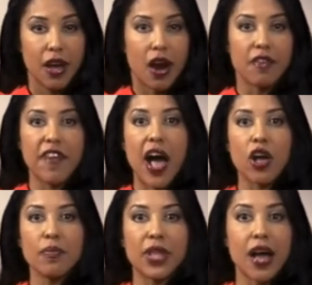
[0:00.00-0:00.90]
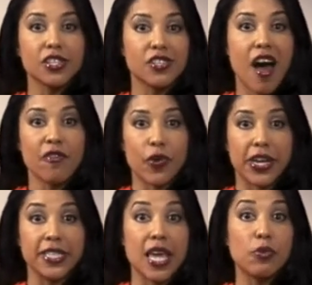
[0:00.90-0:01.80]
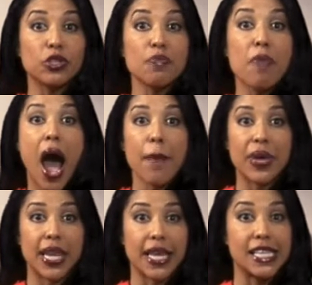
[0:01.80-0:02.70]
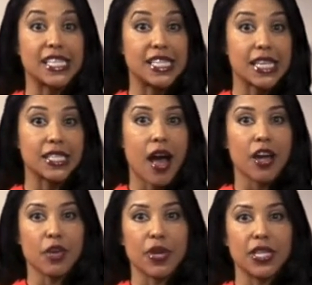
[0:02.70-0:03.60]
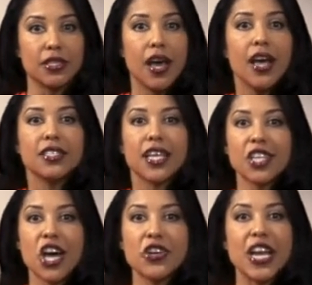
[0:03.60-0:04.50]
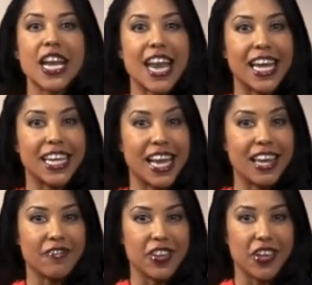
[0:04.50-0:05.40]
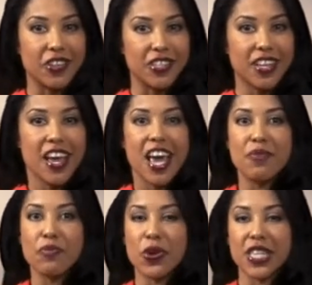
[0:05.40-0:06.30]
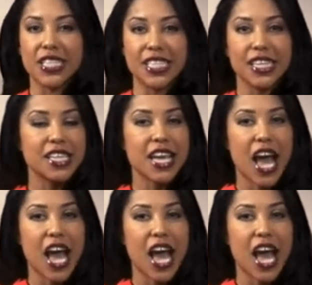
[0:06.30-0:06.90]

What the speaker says: Our Falcon Doc software is able to populate these 6 documents, 699 fields, and more than 60